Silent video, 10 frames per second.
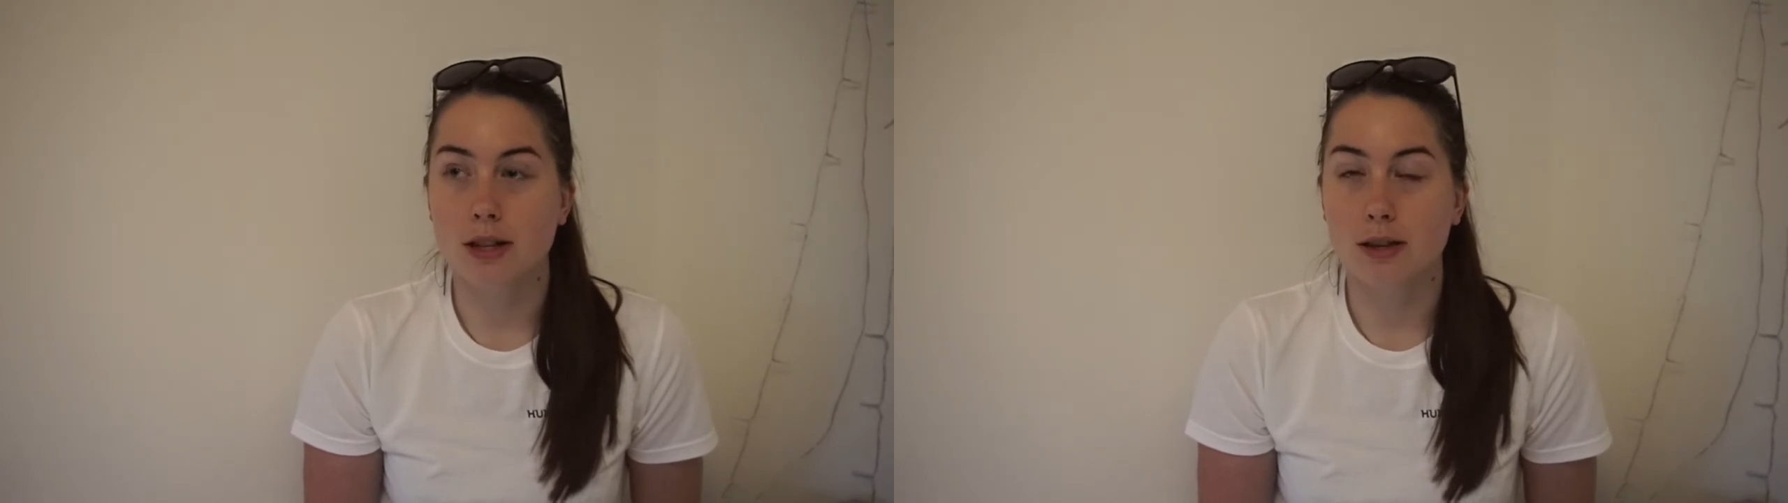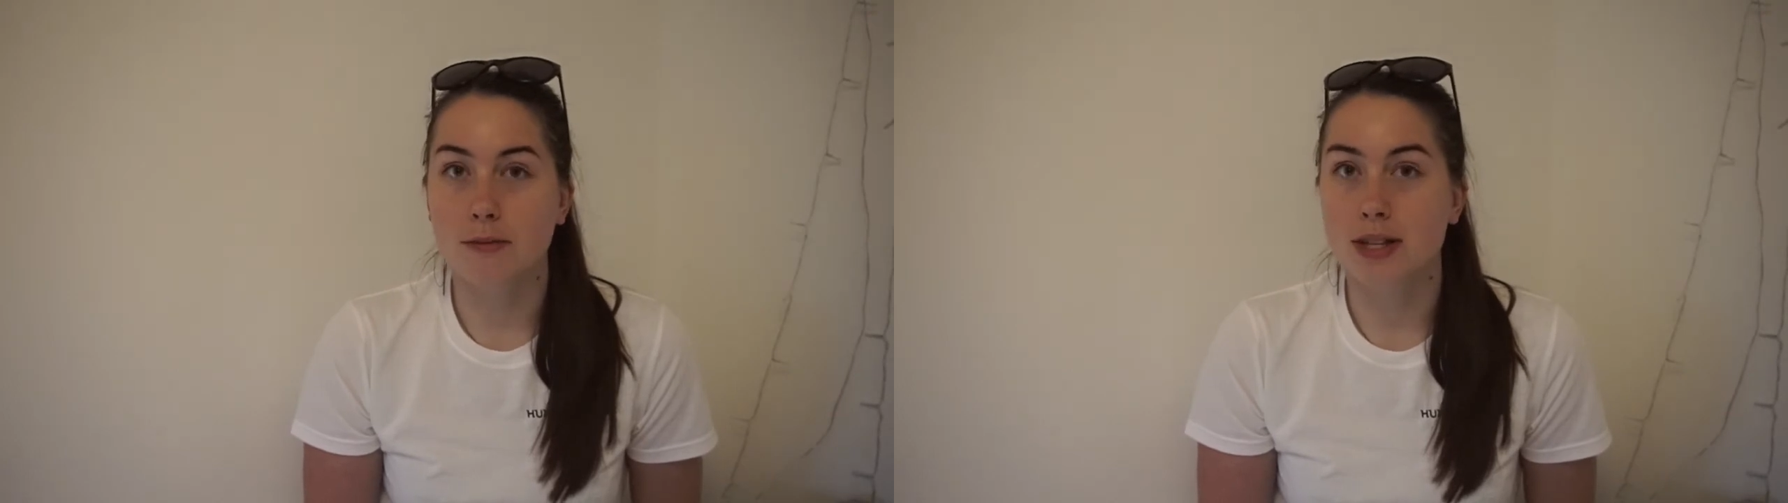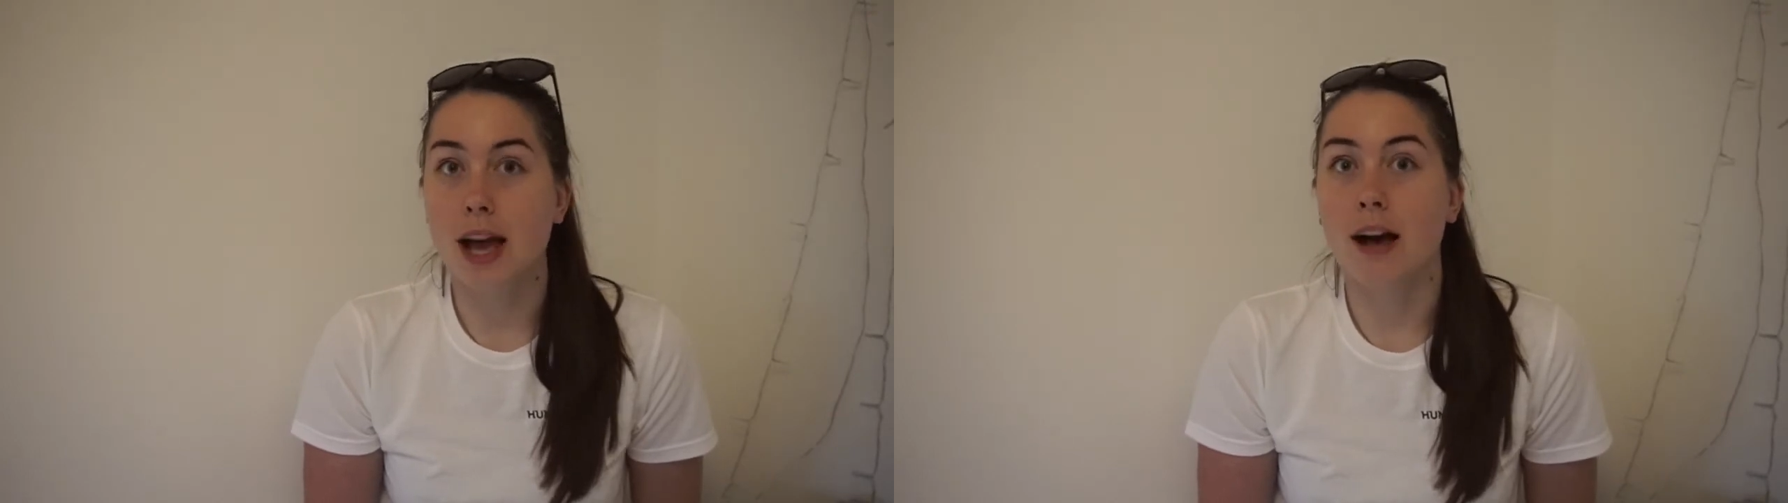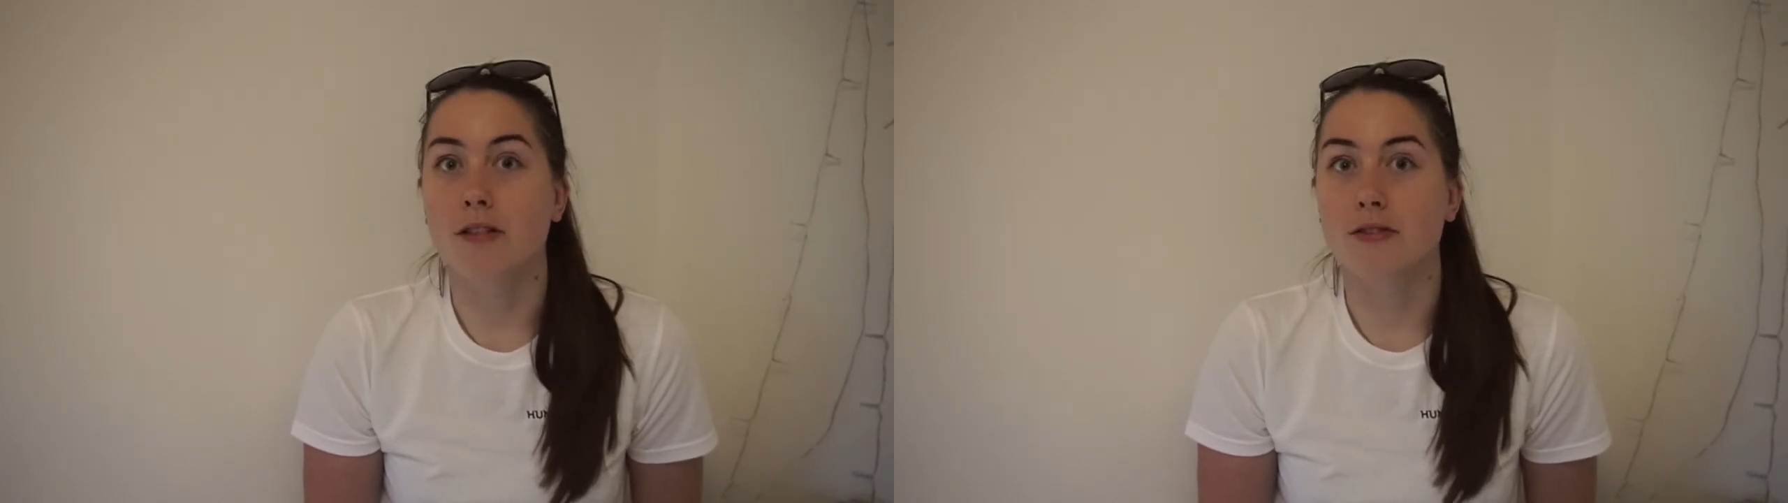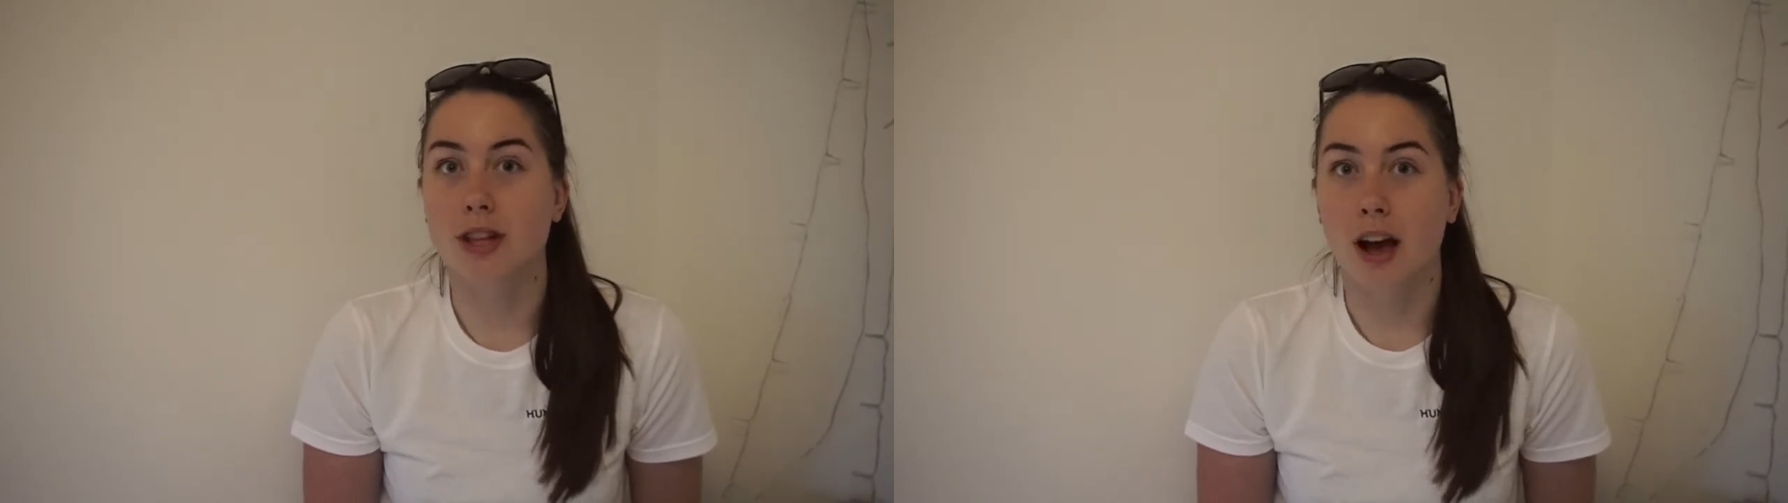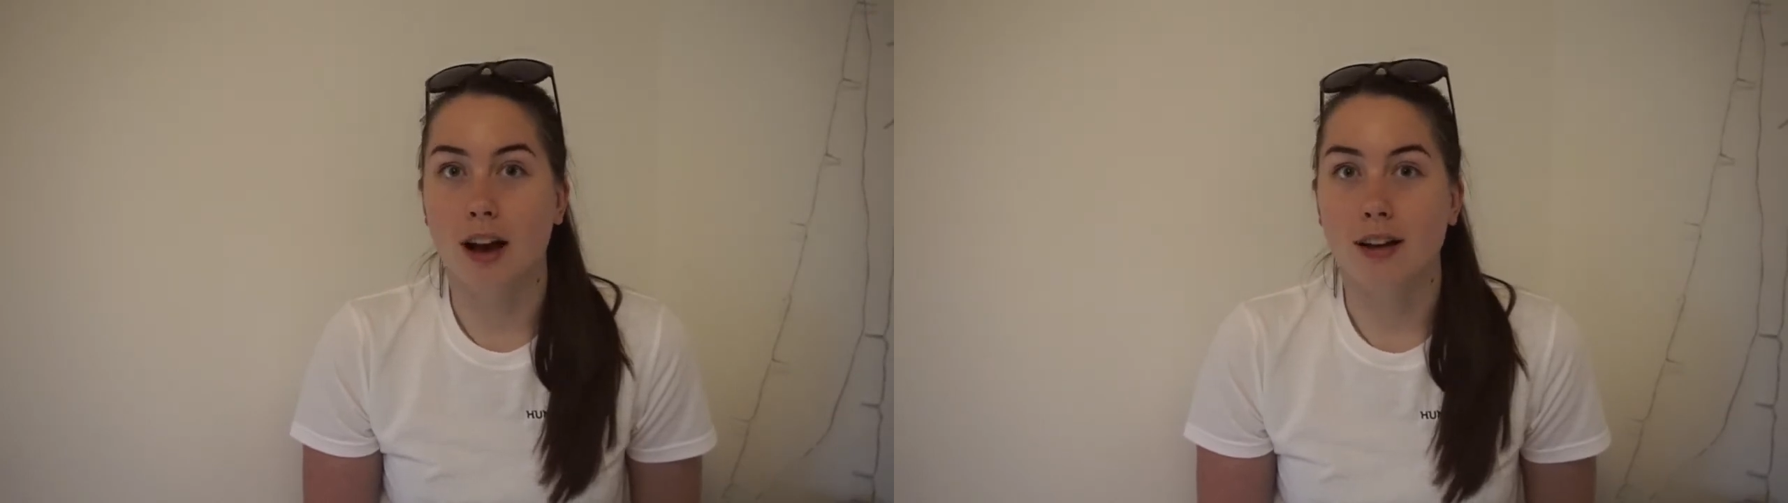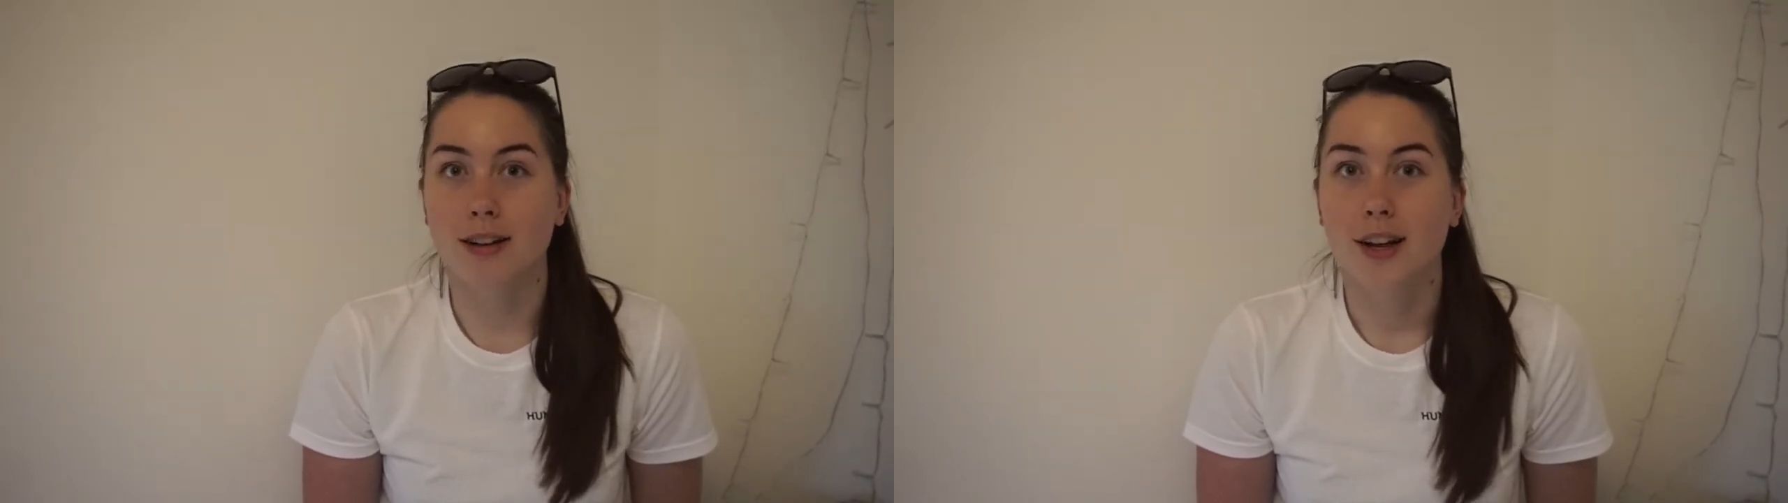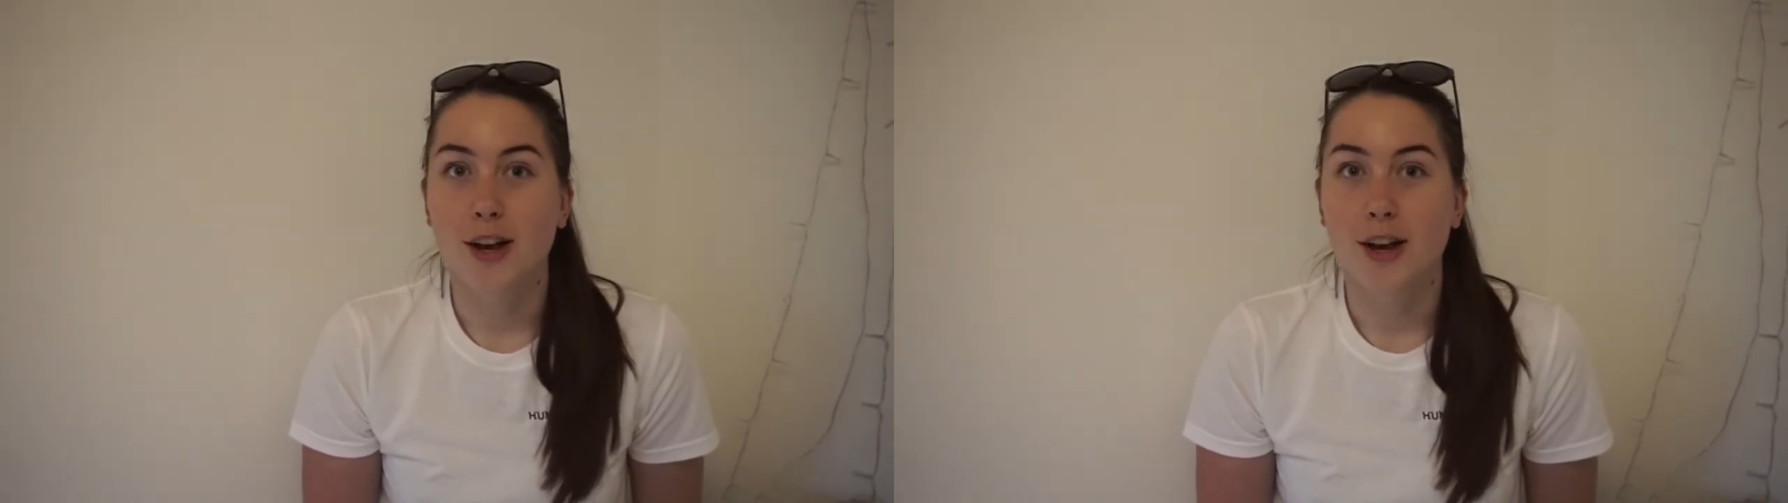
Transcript: themselves aren't